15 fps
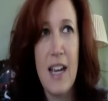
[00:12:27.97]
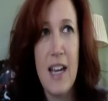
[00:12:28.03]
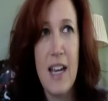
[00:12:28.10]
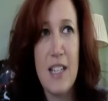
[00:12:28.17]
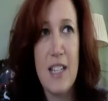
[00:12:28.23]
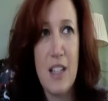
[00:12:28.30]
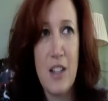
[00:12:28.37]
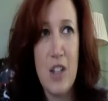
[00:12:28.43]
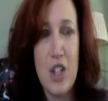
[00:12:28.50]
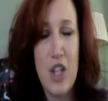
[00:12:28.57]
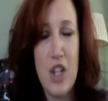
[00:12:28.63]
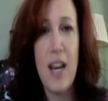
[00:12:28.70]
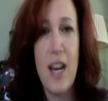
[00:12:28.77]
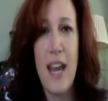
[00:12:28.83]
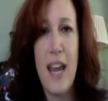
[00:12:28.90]
and
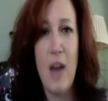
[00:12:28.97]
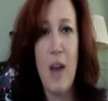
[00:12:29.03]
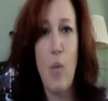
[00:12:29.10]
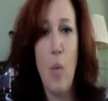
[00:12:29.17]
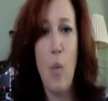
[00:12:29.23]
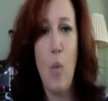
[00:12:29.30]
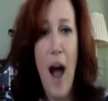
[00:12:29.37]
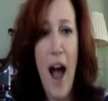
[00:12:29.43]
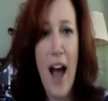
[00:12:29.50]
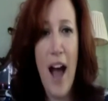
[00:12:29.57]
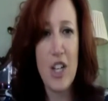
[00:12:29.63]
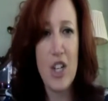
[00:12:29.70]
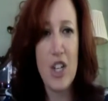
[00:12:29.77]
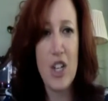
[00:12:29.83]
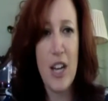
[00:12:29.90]
diligent and
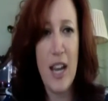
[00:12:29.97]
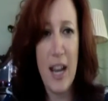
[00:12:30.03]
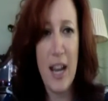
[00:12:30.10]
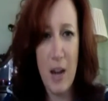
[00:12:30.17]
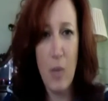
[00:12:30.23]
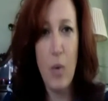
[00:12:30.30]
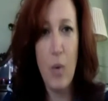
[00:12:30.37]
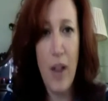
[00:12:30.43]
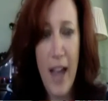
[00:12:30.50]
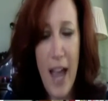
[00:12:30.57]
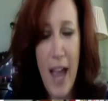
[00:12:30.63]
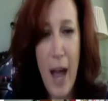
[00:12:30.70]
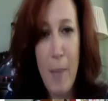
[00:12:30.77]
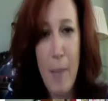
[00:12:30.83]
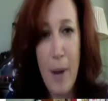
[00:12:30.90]
watch and it will
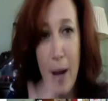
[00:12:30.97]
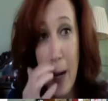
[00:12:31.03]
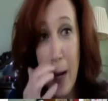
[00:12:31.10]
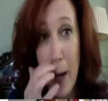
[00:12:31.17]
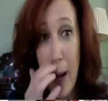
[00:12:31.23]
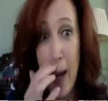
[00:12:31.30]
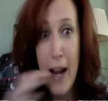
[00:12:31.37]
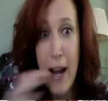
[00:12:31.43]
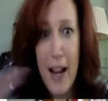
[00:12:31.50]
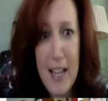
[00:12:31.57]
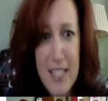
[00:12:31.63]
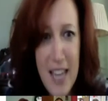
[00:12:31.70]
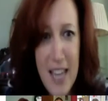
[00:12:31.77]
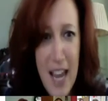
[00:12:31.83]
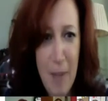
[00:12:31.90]
happen and, and it
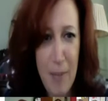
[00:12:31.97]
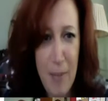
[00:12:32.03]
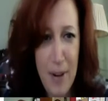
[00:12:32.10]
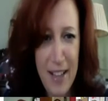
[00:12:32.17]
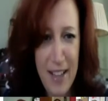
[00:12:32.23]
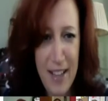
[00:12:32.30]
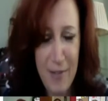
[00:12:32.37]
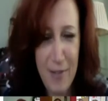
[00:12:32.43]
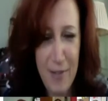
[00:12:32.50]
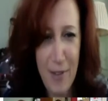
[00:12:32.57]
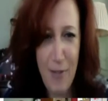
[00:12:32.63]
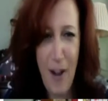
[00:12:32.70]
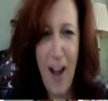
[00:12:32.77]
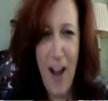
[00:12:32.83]
is happening the, the,